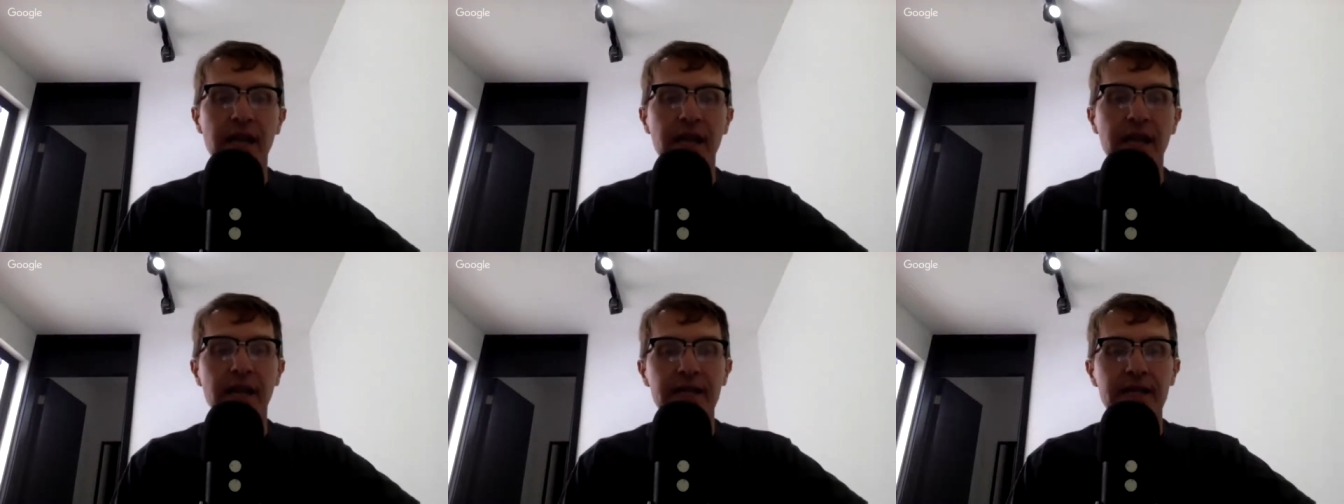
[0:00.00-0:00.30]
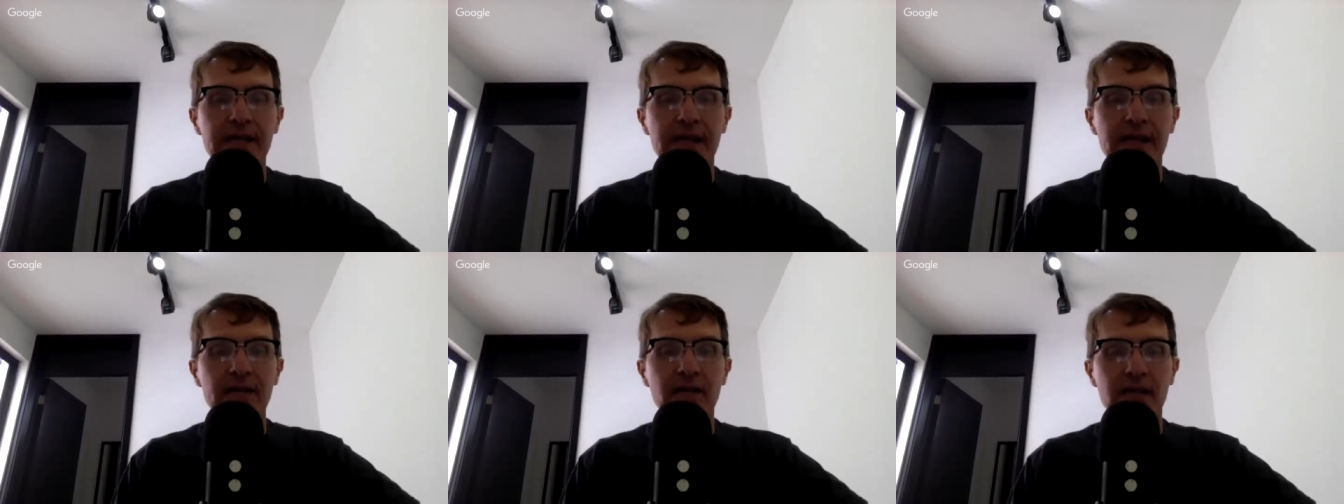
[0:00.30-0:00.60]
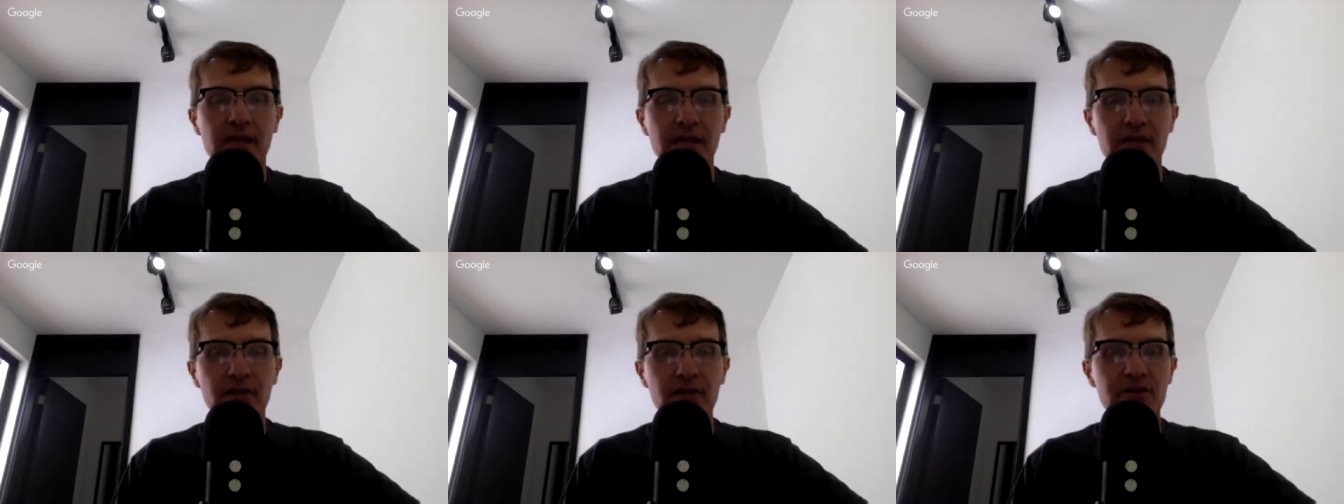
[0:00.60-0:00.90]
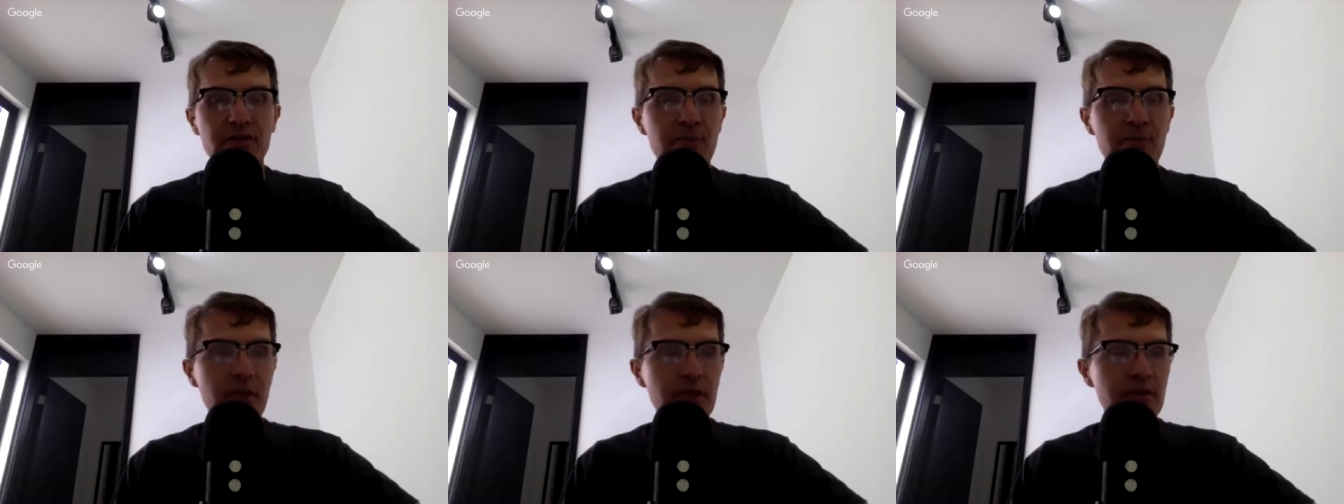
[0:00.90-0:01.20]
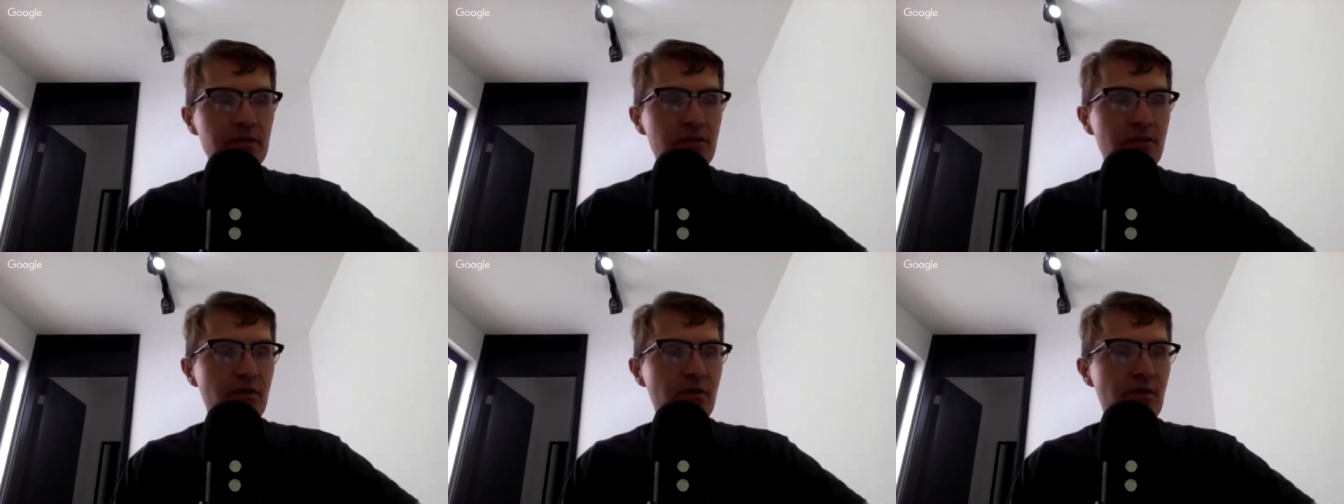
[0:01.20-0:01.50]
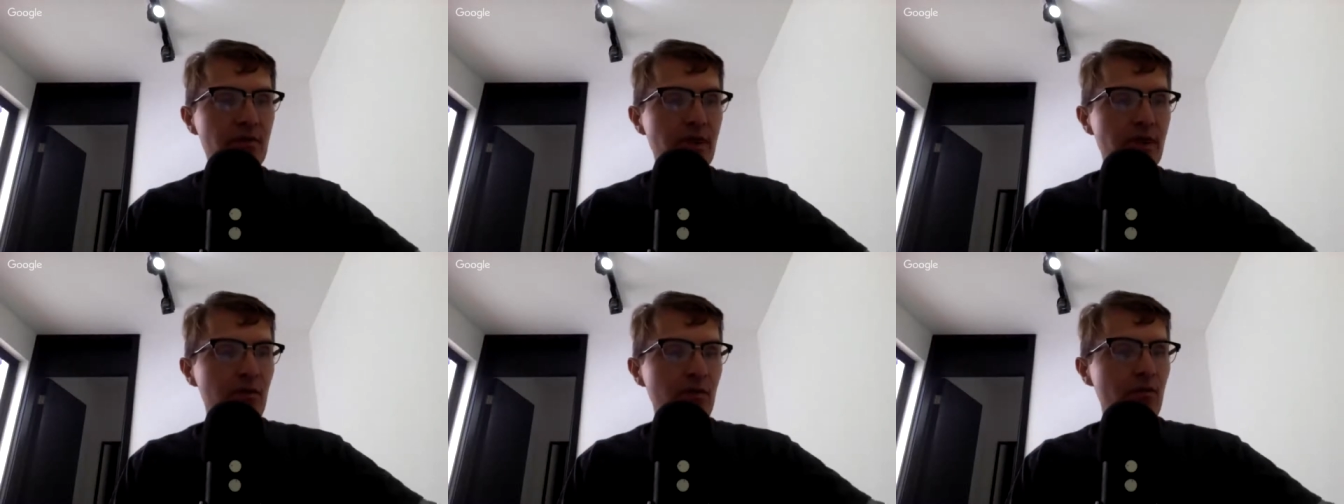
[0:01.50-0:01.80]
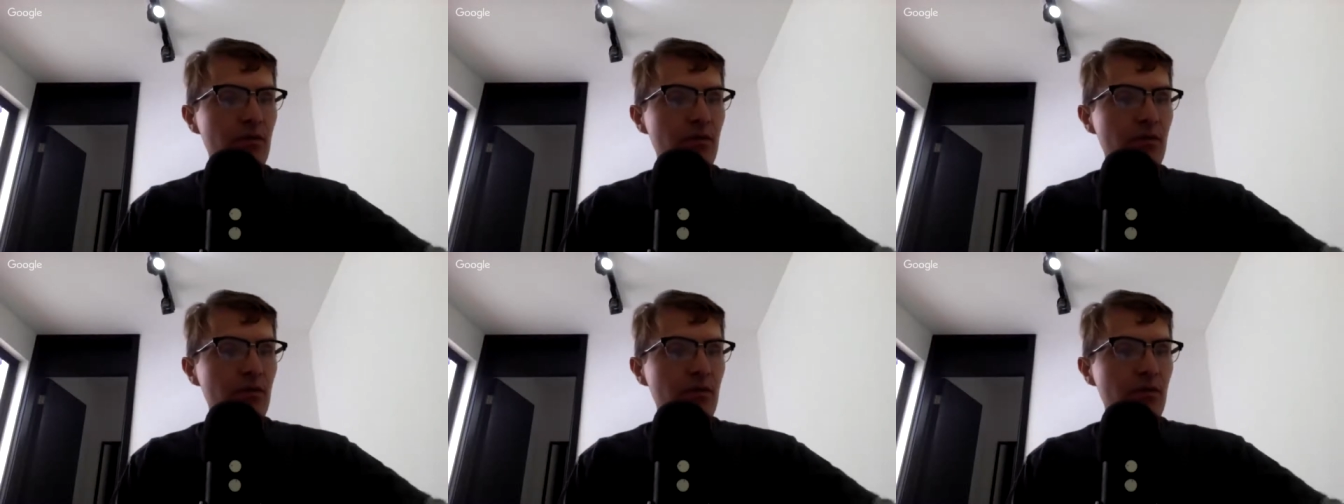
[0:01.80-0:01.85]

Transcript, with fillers: And at the end of the semester,